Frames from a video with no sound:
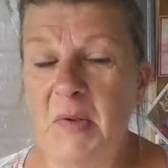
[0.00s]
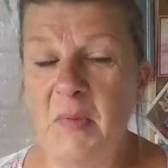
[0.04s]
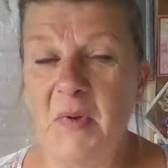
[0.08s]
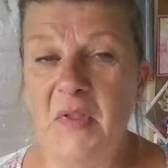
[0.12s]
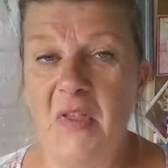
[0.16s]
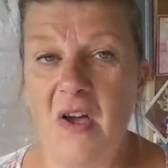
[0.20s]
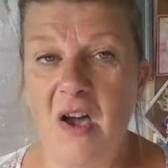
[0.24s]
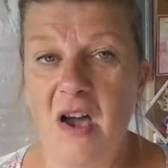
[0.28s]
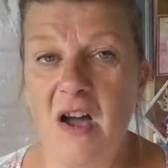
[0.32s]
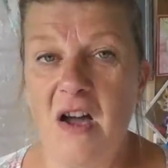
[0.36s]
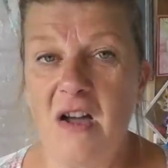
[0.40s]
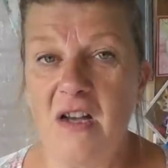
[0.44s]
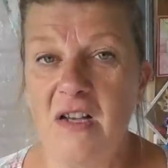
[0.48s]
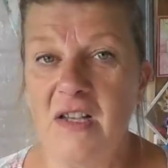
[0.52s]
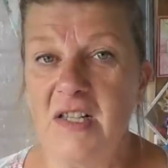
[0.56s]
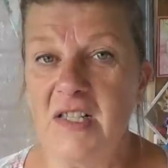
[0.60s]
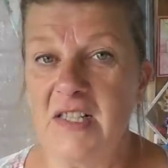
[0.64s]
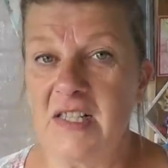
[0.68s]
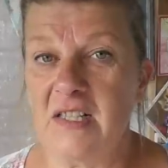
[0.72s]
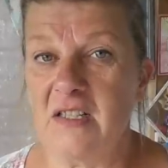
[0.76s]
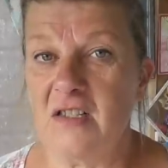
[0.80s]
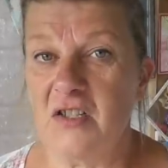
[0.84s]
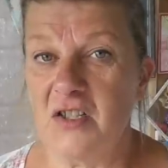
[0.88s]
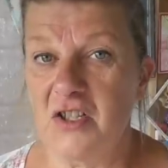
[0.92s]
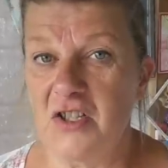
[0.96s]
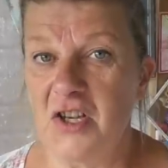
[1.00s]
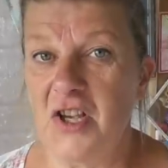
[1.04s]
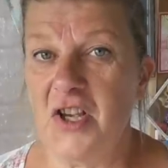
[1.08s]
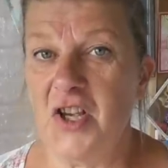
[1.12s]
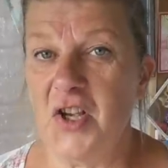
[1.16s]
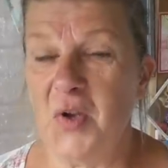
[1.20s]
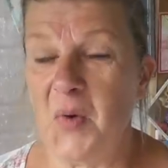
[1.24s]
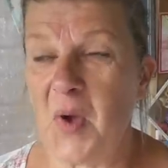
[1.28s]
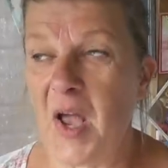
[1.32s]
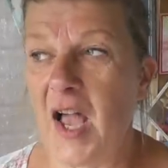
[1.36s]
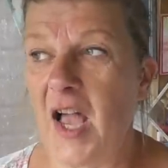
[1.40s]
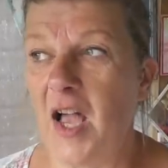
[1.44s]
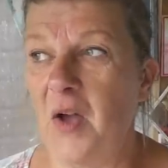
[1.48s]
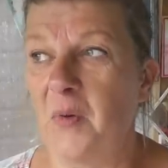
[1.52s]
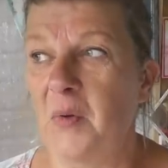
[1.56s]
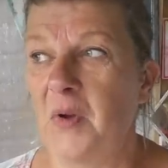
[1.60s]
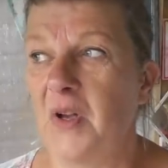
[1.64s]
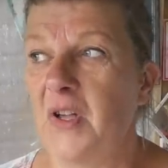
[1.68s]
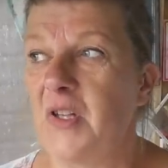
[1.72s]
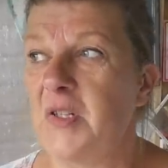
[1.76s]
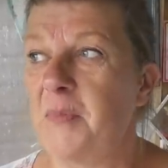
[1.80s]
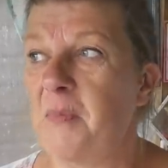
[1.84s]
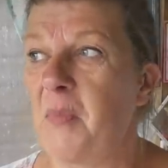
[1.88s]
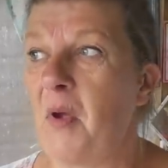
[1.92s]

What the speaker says: with us in 2 hours,